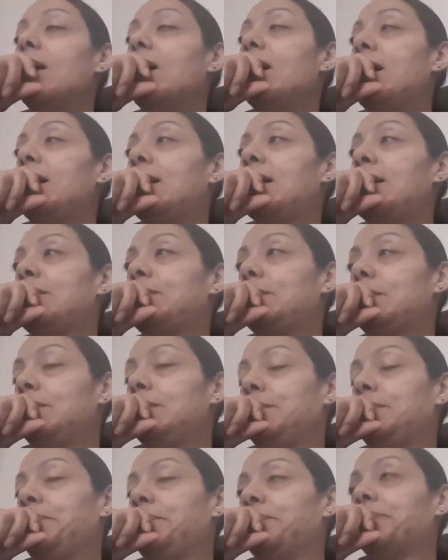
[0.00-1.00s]
I'm
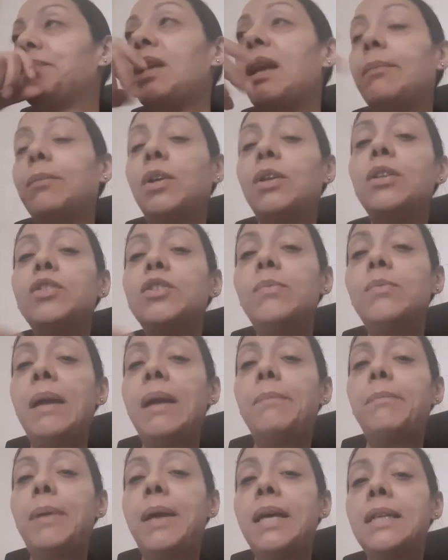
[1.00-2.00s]
going to do my
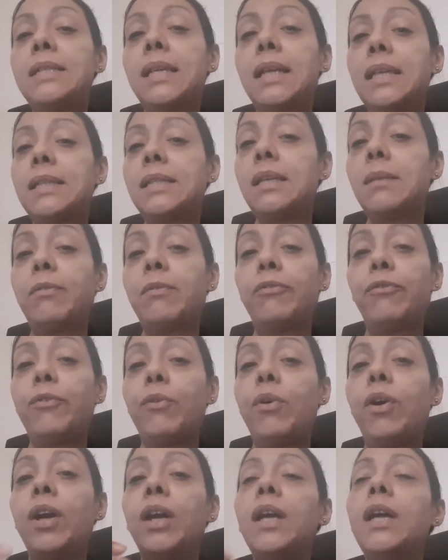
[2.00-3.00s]
best, like I said
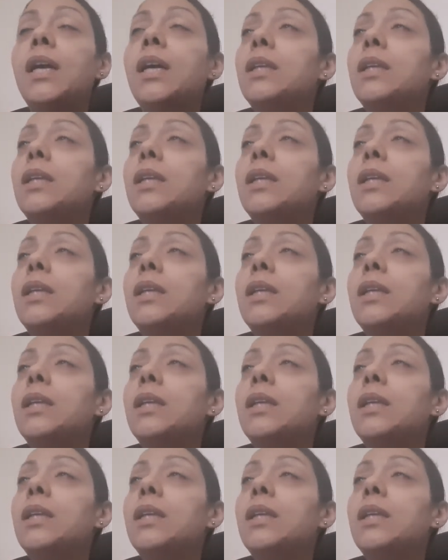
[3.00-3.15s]
before,